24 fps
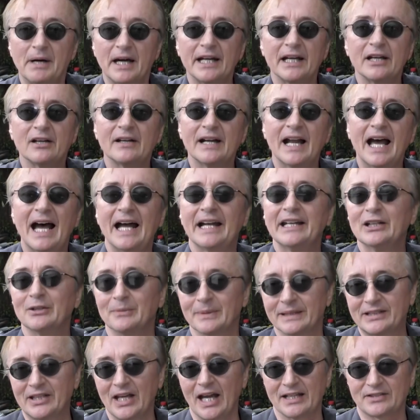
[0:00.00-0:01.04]
But here in hot,
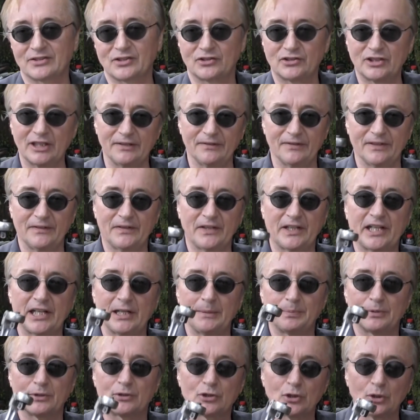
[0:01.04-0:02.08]
humid Texas, even if you
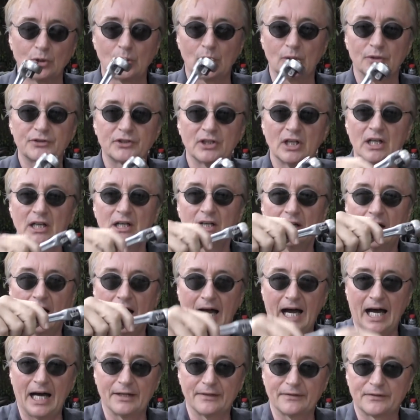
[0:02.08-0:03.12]
keep your tools
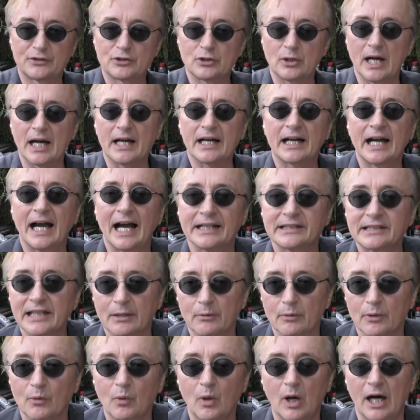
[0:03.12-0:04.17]
out of direct
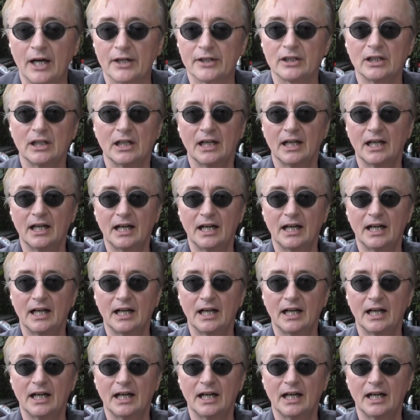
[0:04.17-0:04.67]
contact with water,